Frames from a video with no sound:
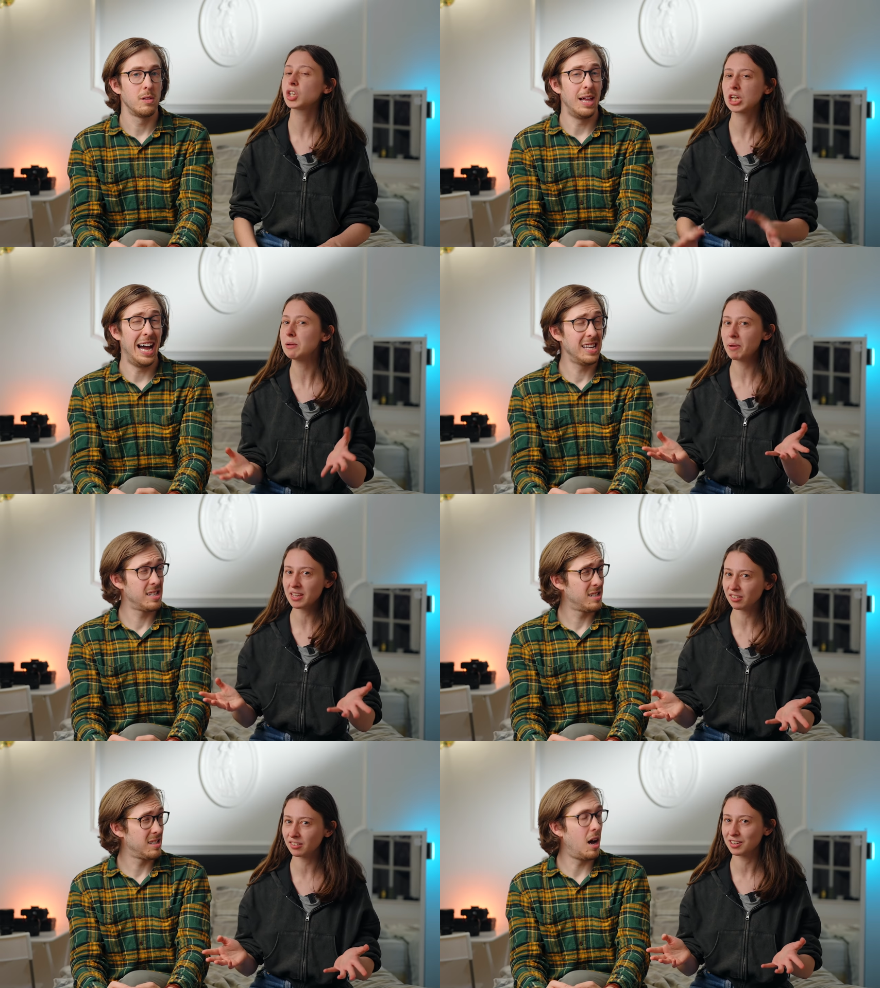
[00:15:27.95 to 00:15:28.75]

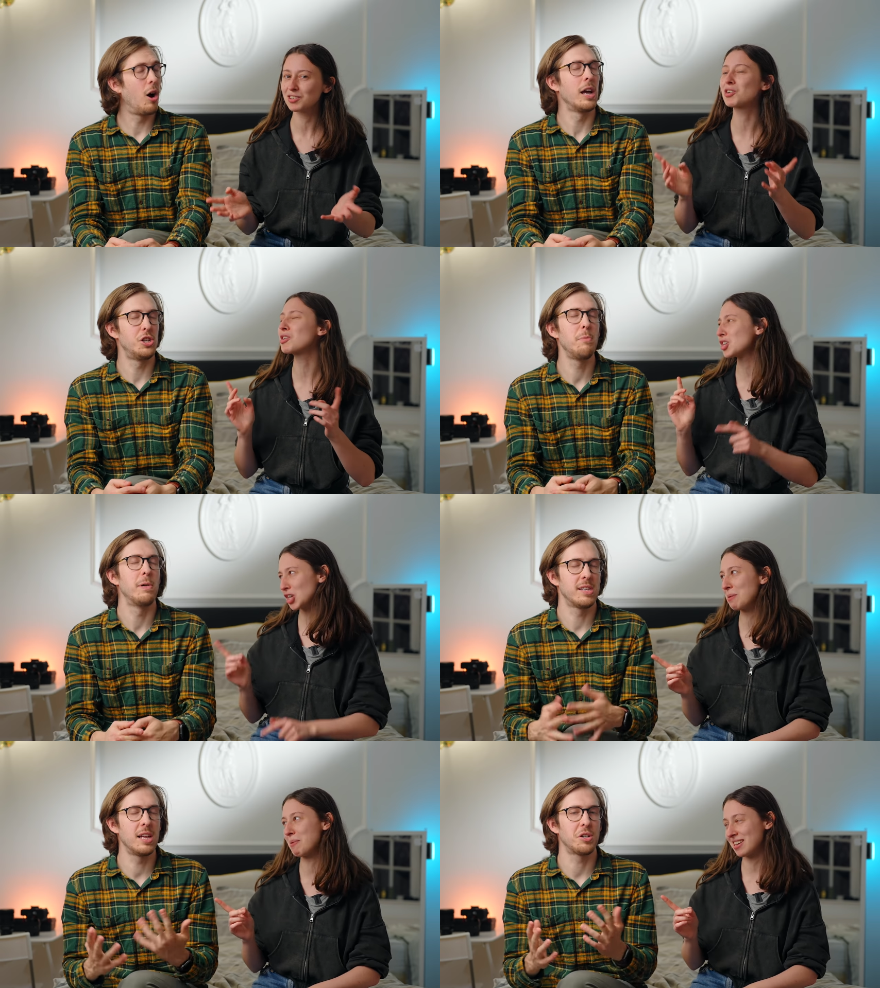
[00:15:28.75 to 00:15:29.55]
Speaker 1: cheapest. Oh, okay, joint
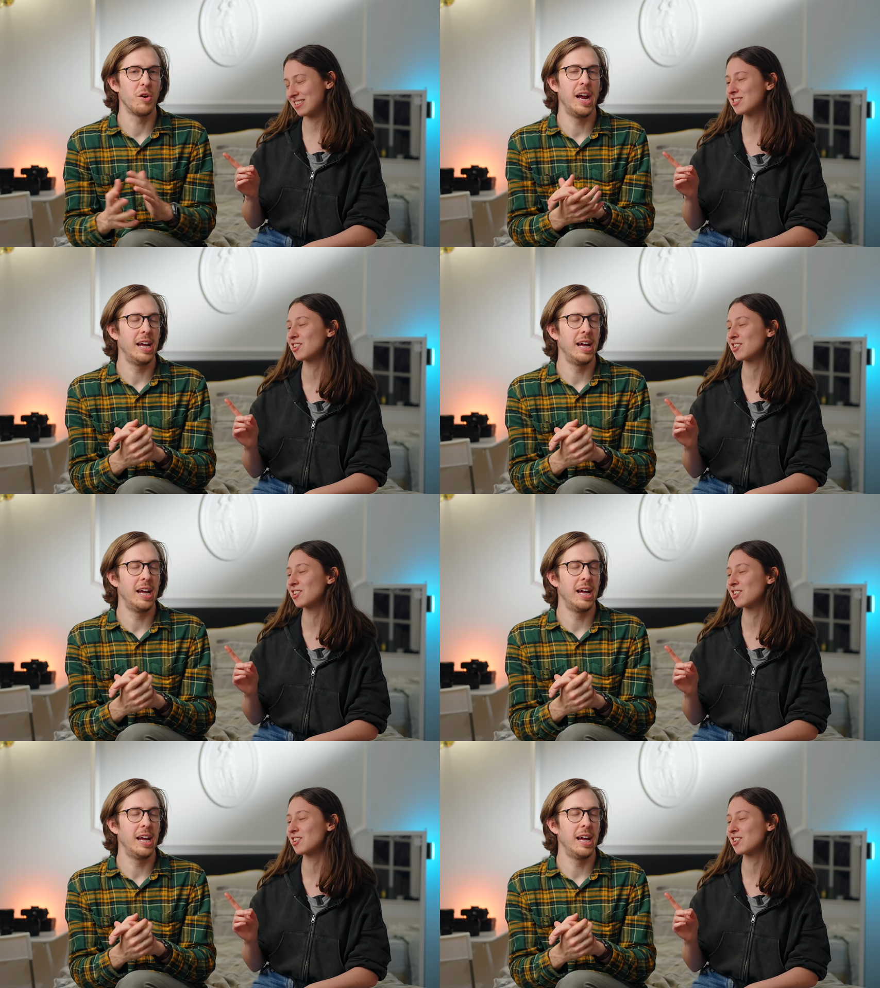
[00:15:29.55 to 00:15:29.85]
cheapest. That's great.